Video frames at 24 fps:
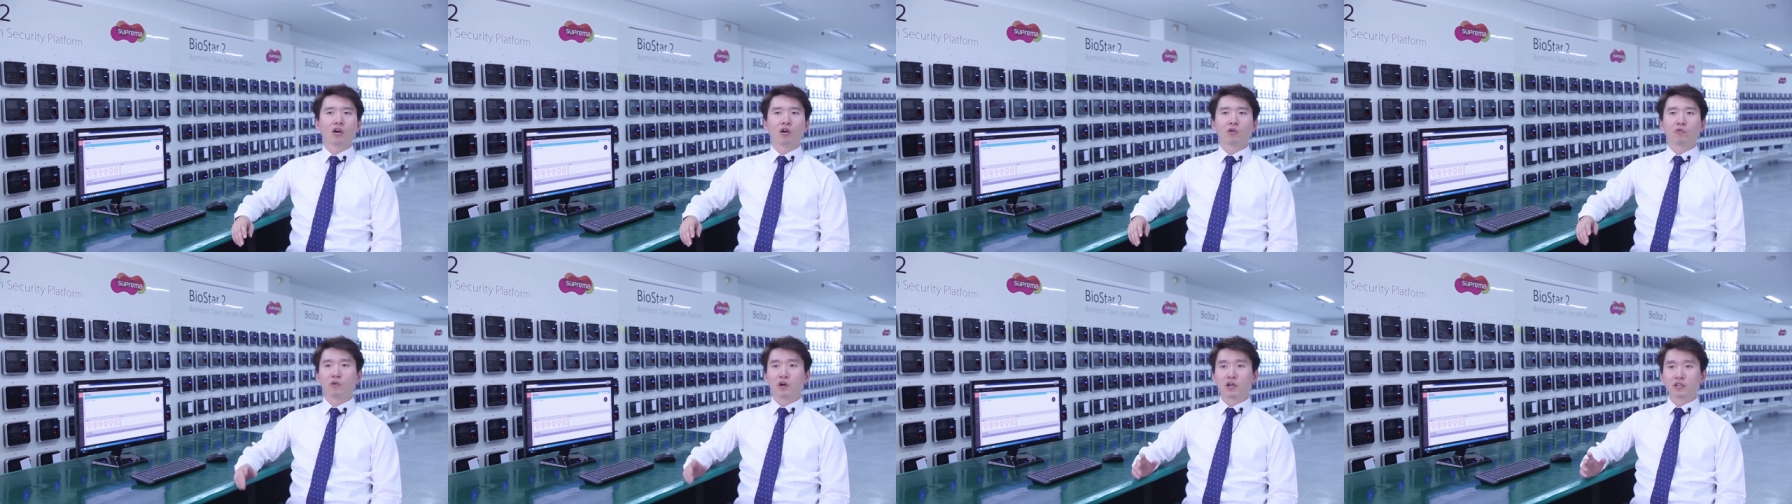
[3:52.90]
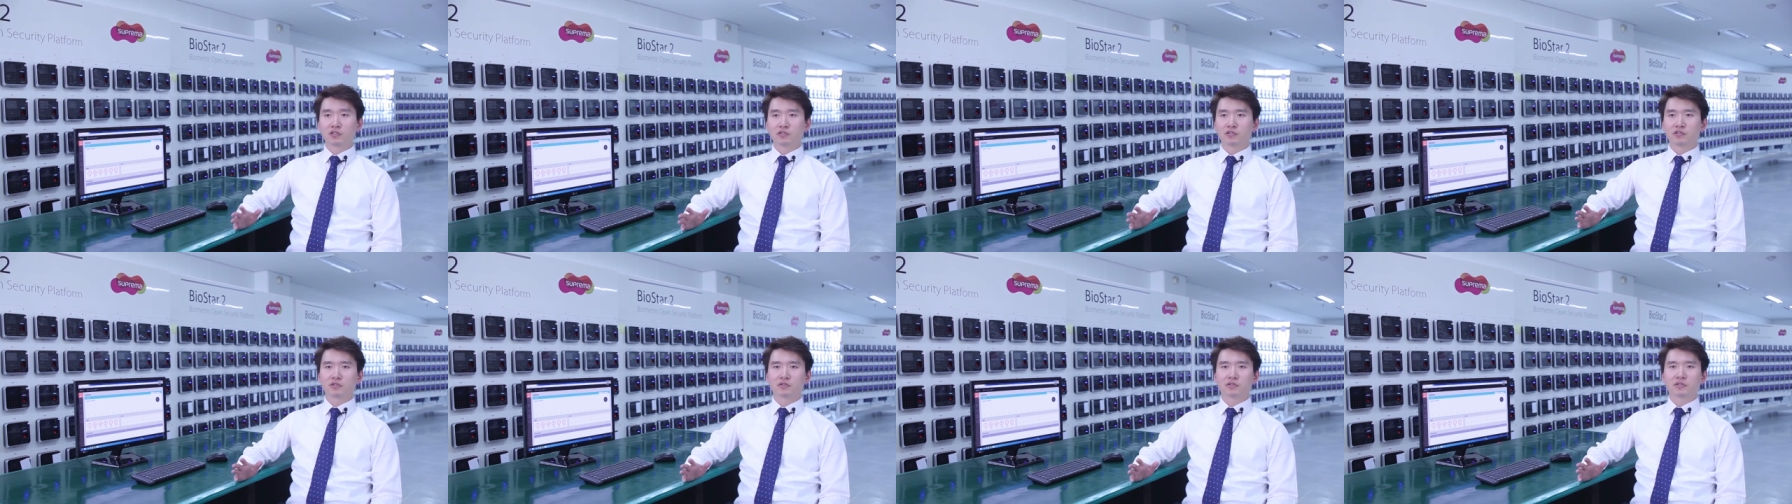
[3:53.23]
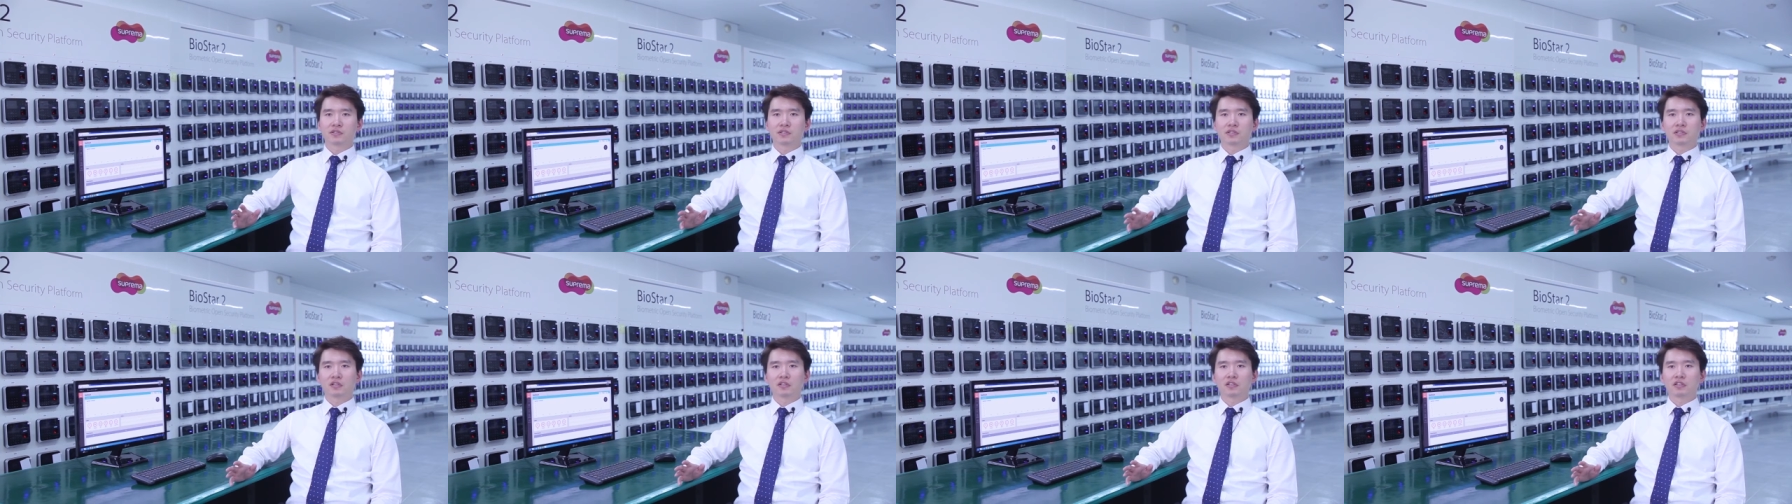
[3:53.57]
Once you
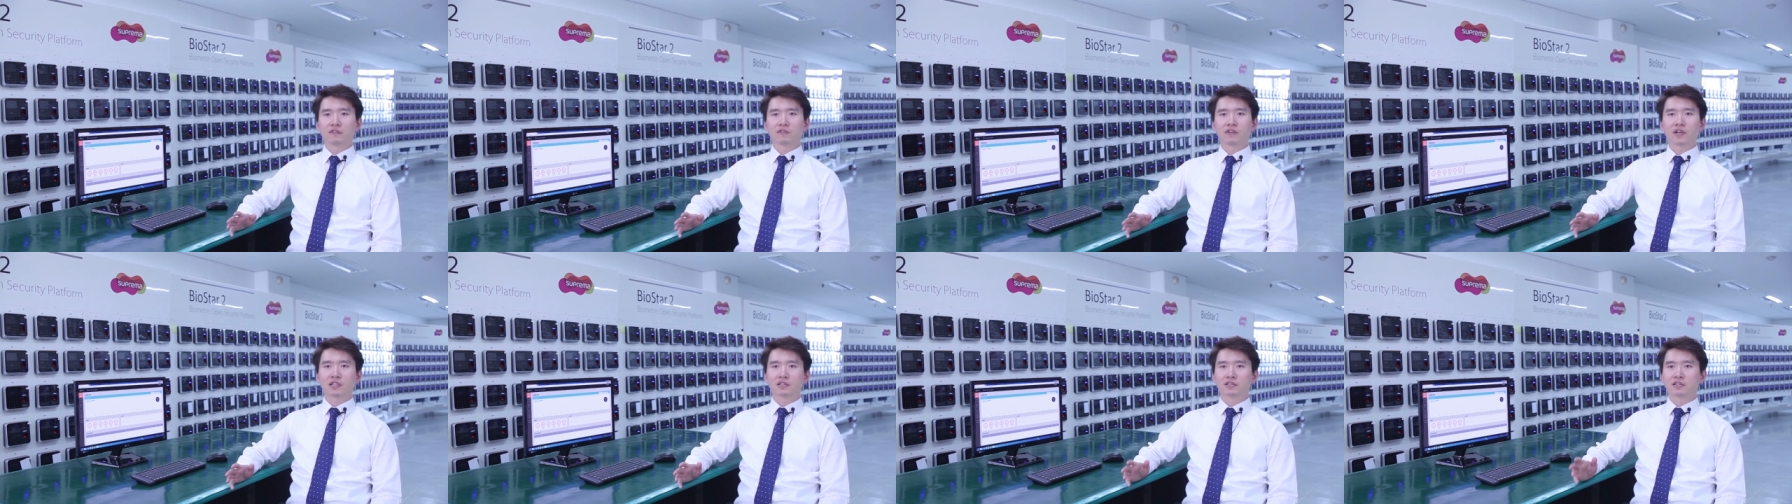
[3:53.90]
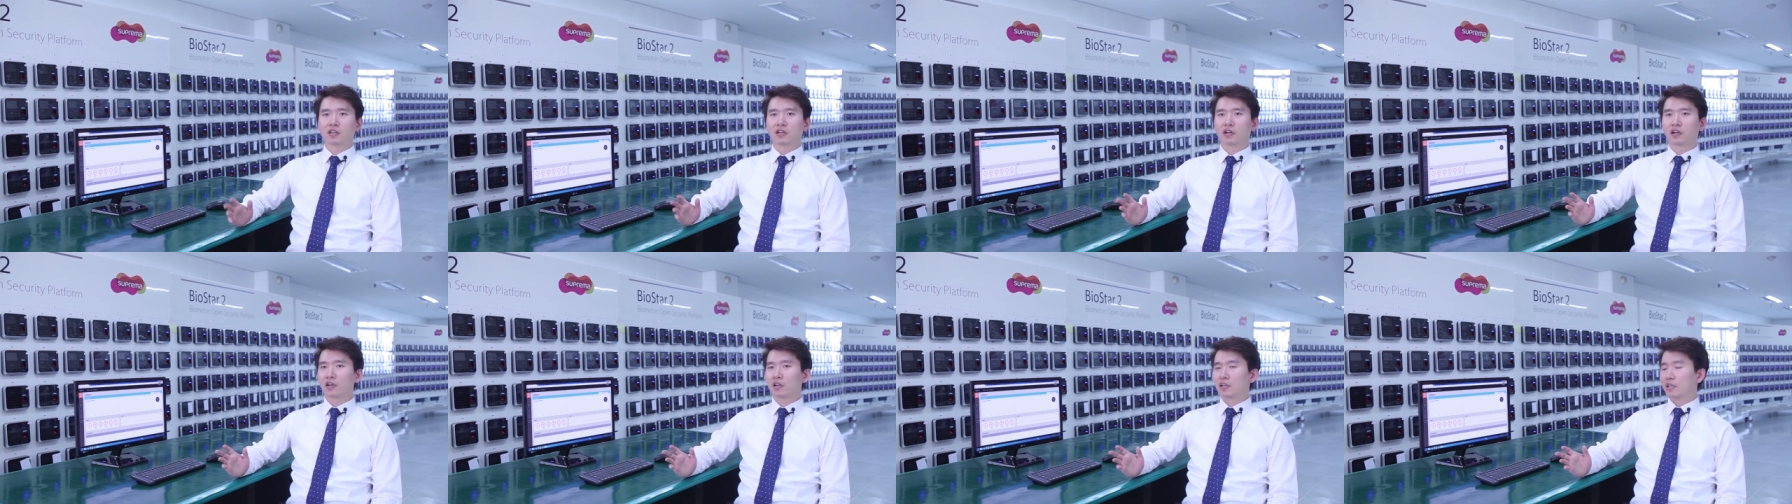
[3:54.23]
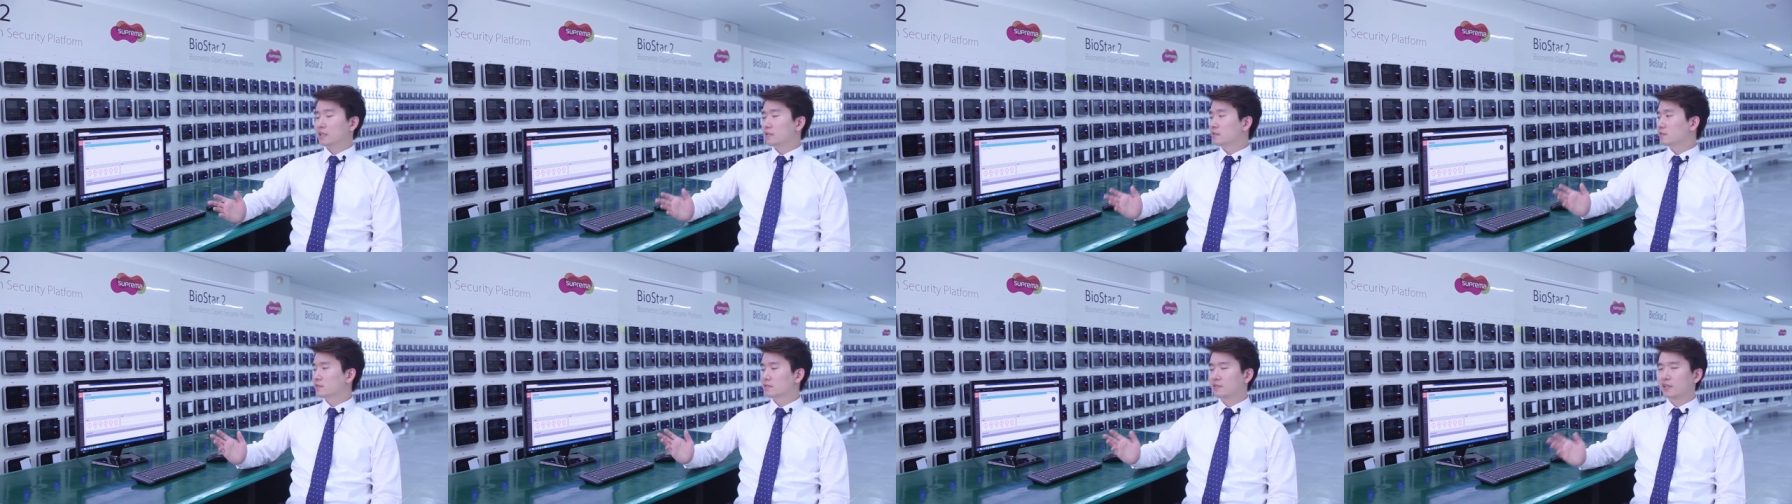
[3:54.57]
see the devices that are
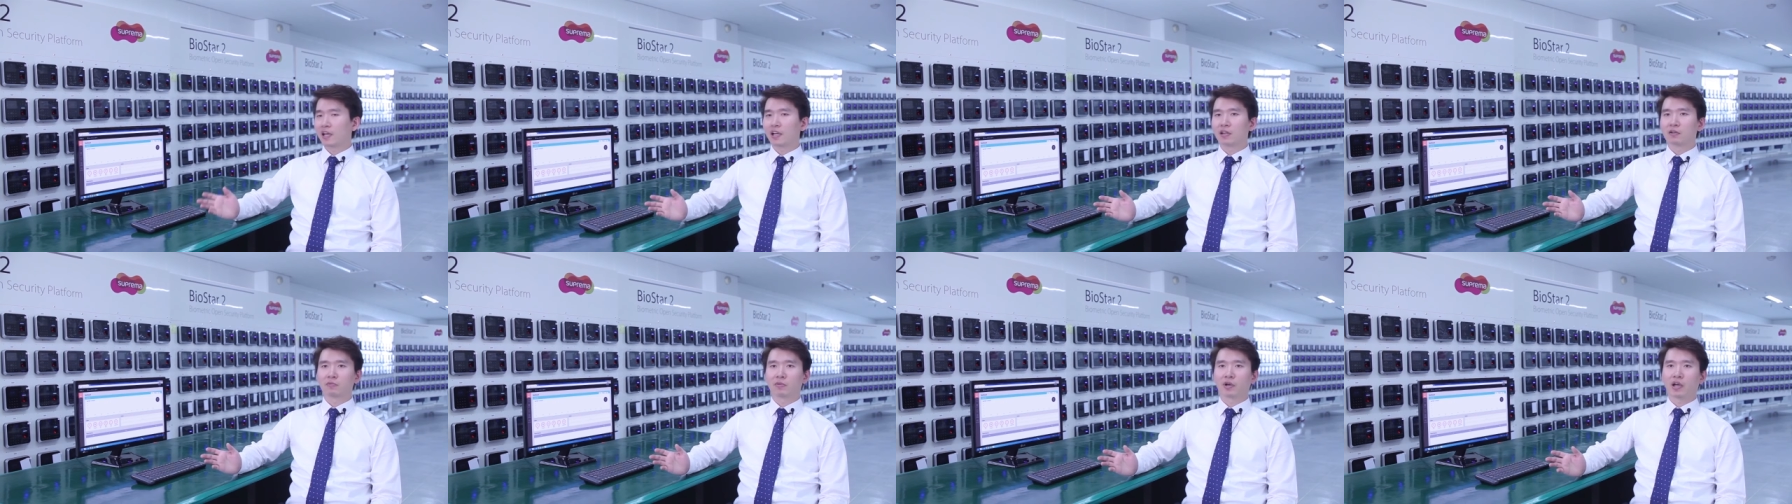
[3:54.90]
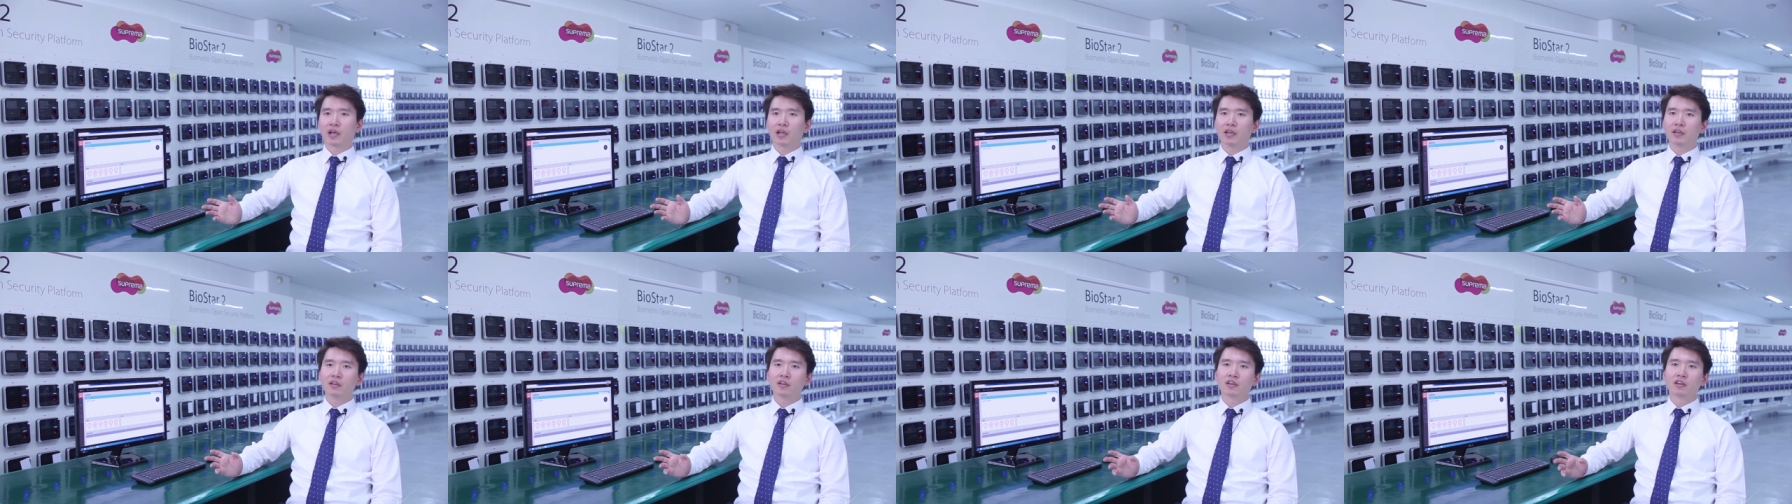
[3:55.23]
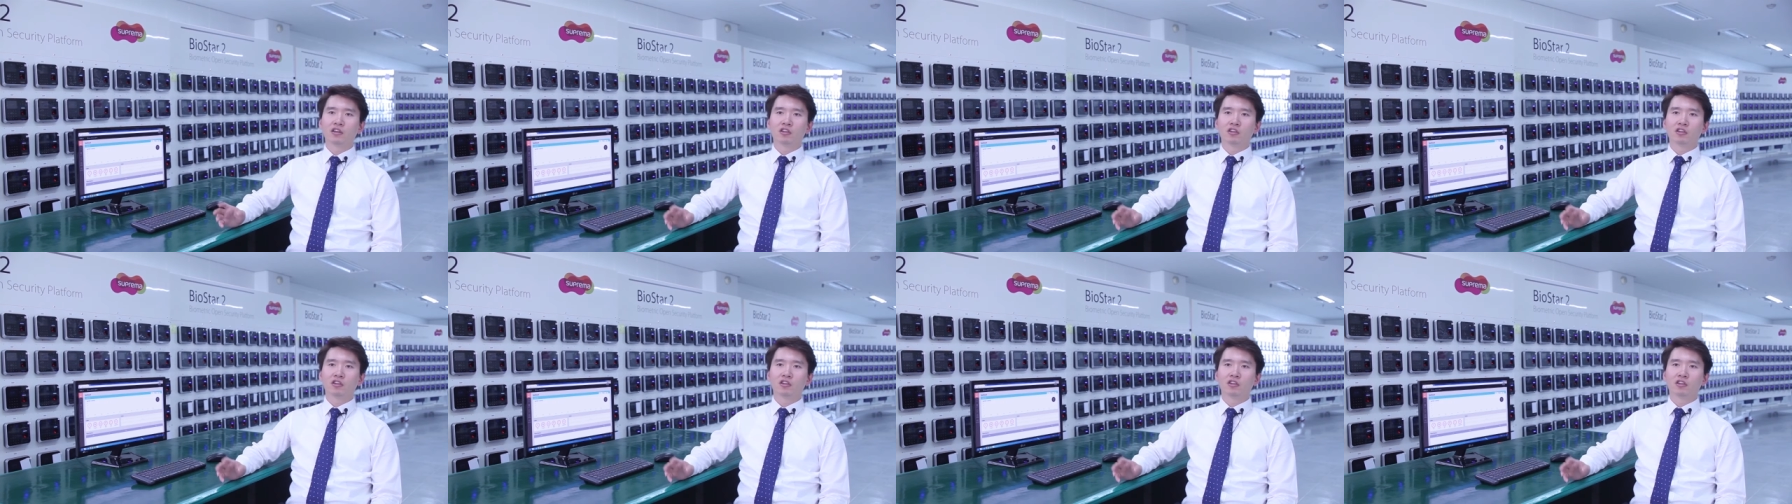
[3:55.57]
in standby,